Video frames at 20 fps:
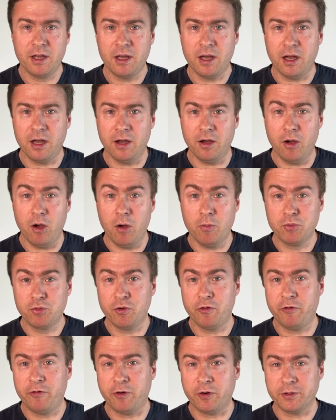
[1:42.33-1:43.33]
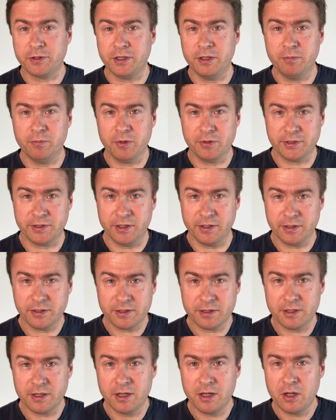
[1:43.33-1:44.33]
up to
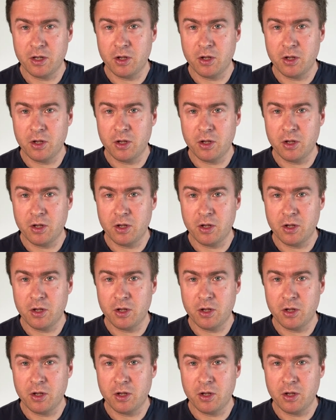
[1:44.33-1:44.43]
14%.